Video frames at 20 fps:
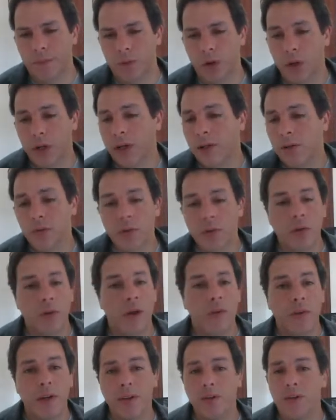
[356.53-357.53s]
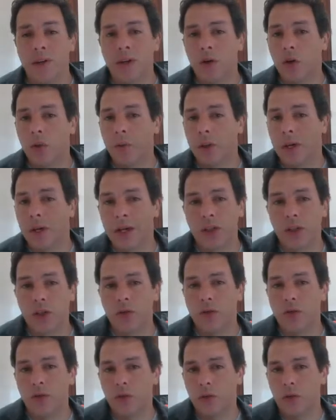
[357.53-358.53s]
Okay, so events are
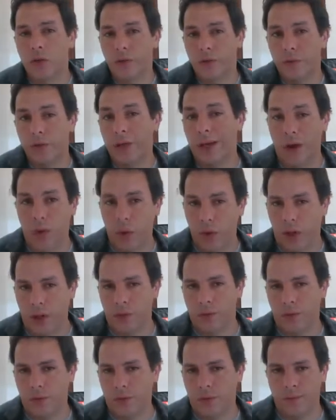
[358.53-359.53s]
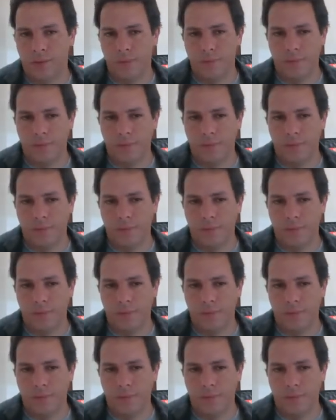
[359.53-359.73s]
combinations of the outcomes.